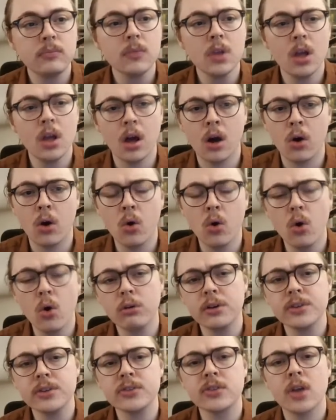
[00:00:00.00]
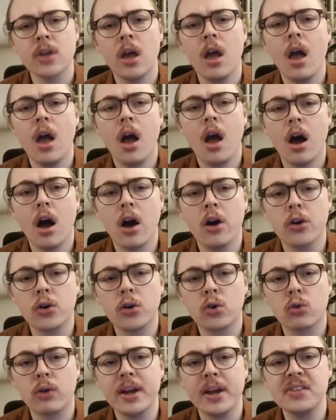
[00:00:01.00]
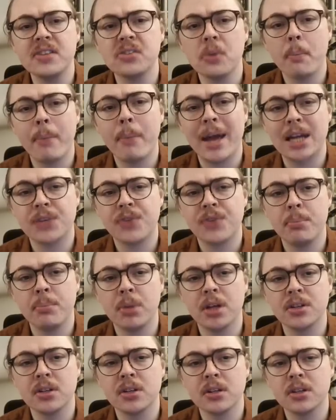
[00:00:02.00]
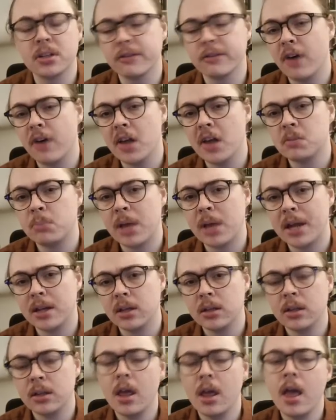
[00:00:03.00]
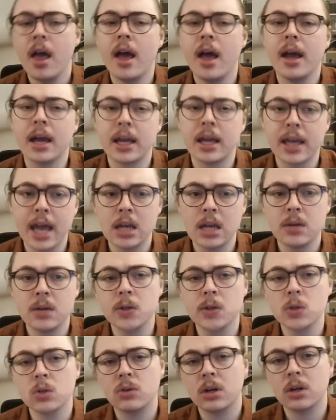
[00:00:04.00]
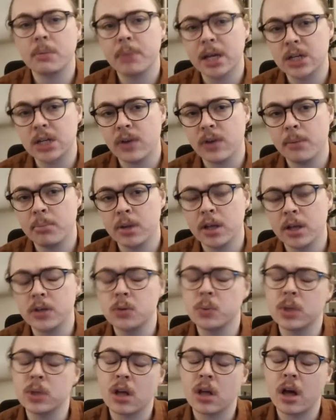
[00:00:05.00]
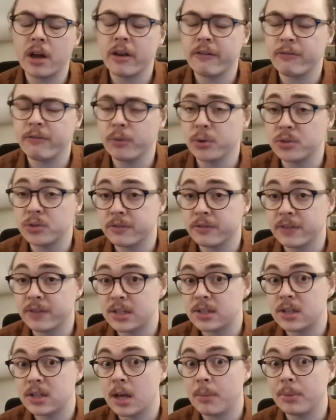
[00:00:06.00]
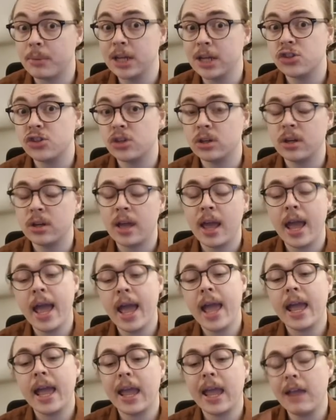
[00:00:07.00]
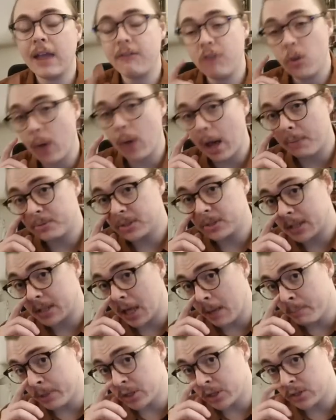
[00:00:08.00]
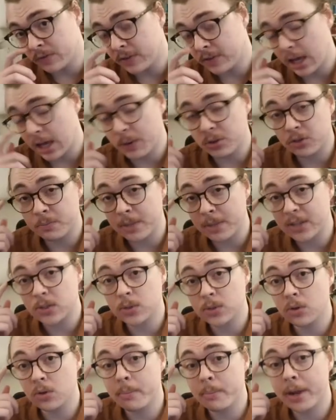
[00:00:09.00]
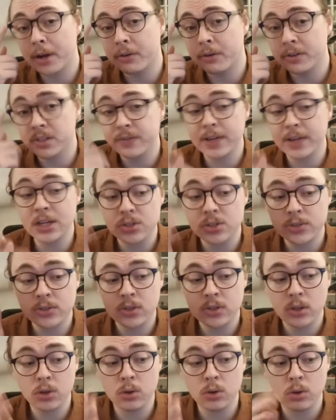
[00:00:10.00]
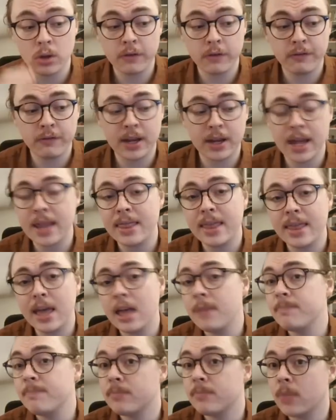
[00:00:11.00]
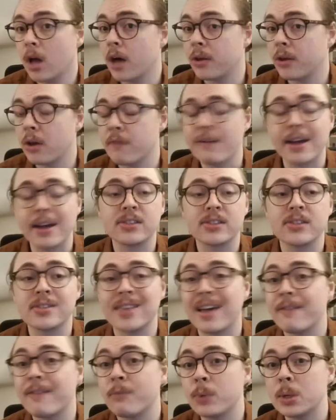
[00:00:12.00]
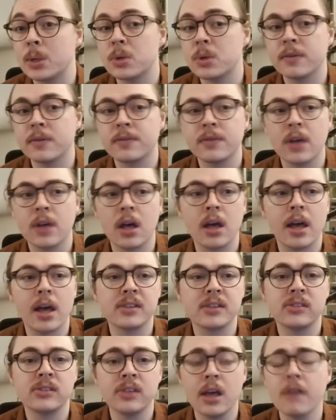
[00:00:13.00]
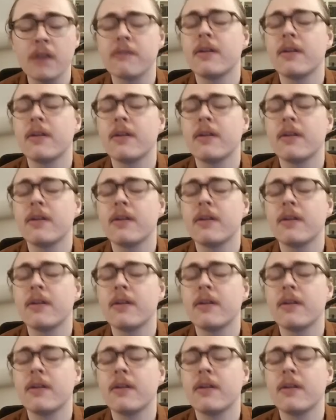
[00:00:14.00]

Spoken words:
Our auras are Grace, Petrified Blood, Defiance Banner. Again, because we're running Petrified Blood, we can't afford to fit Determination. If you happen to get a bunch of gear which mess with your mana reservations, you could fit it in there. I don't have access to that for week 1 of SSF.